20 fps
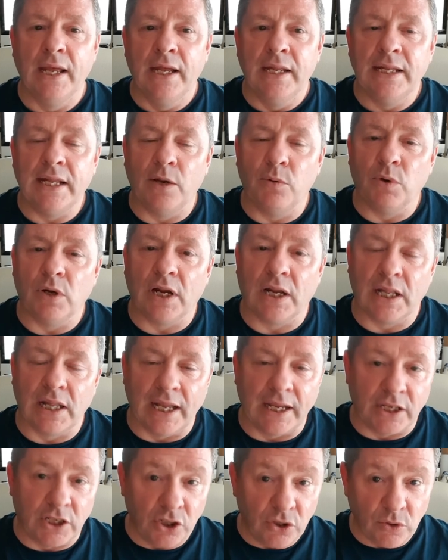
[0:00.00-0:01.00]
Now, what I'd
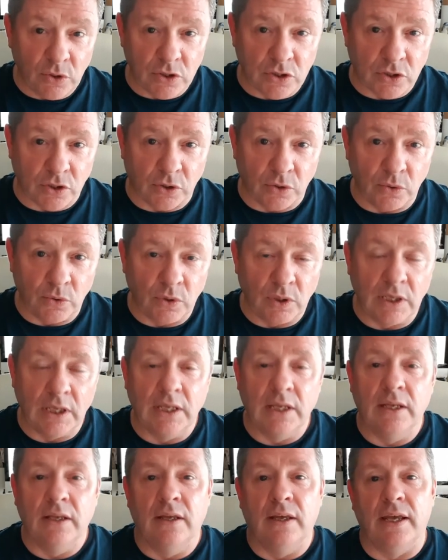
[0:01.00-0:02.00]
like you to do
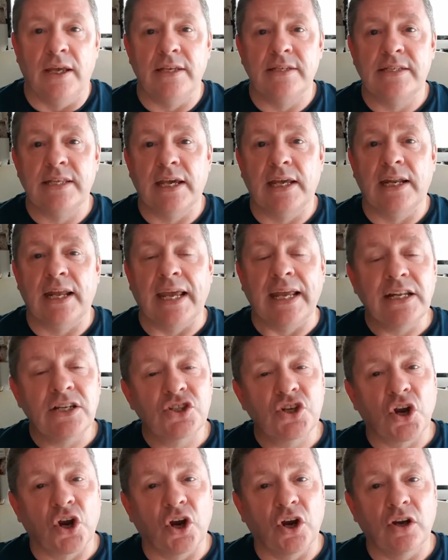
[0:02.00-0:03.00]
is then in
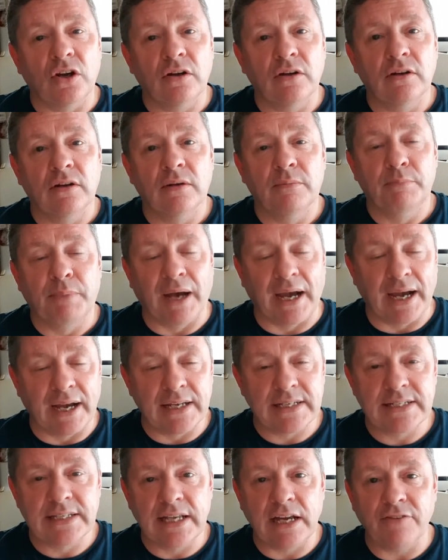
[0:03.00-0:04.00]
turn
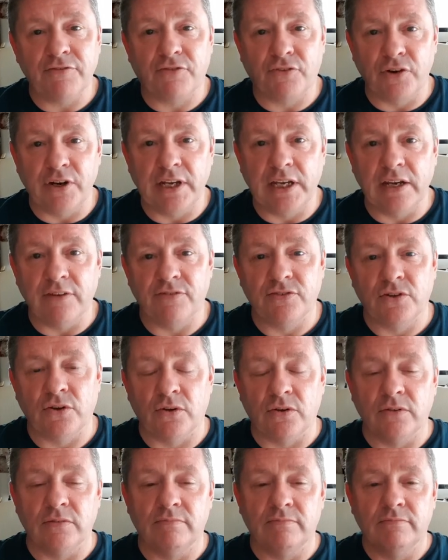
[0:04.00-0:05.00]
pass that free gift
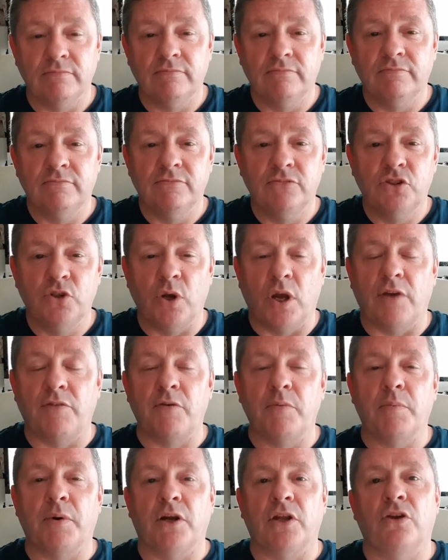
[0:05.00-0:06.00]
on to
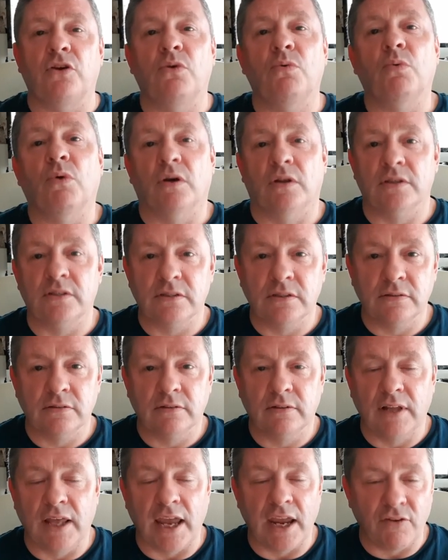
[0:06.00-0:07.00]
everybody you want
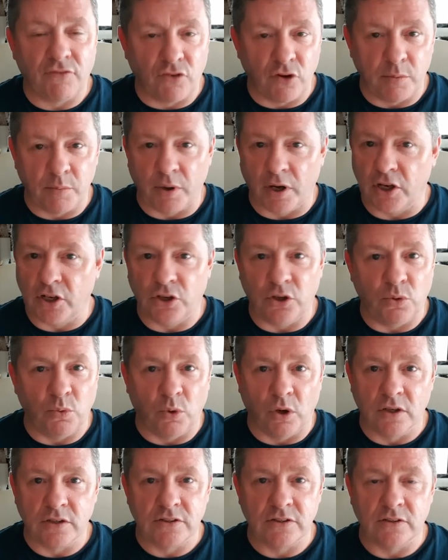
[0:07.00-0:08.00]

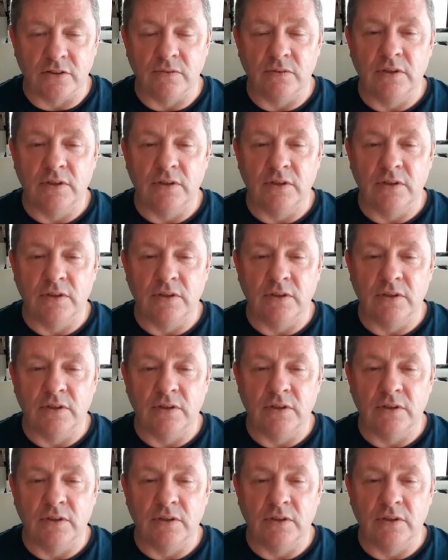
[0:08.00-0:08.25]
to.